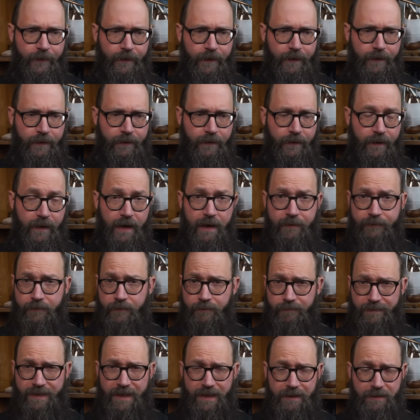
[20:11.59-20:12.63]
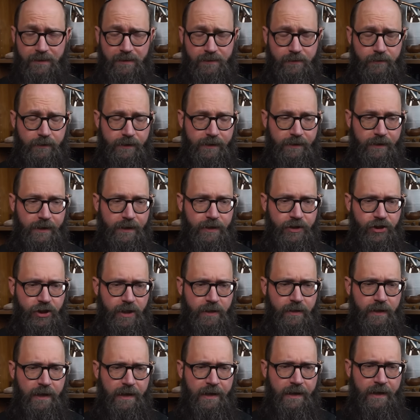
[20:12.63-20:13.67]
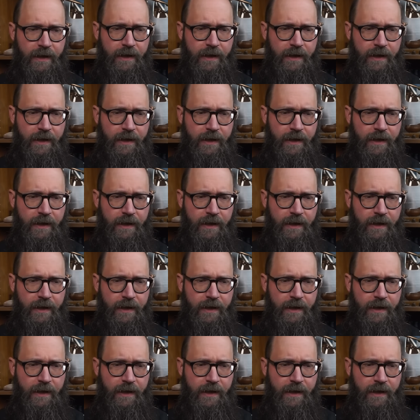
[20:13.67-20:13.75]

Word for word: and the aftertaste is certainly like gin.